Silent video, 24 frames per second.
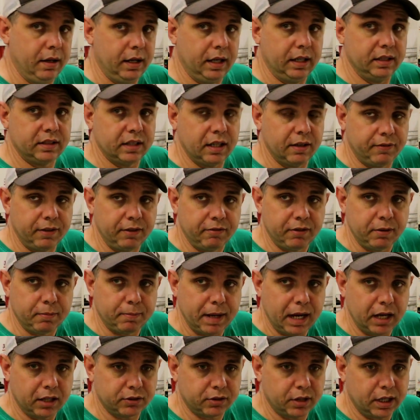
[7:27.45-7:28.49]
it's at 50
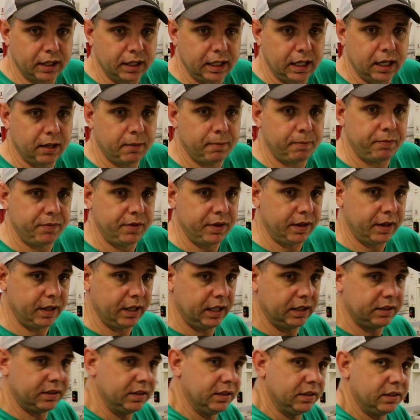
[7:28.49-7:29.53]
pounds right now.
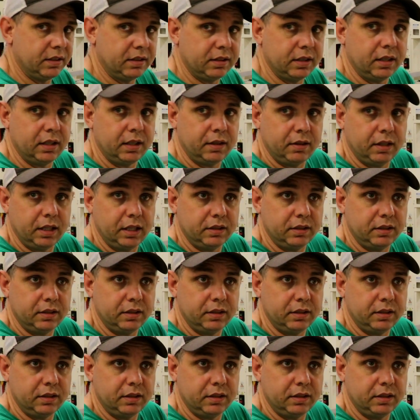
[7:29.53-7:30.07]
This is set,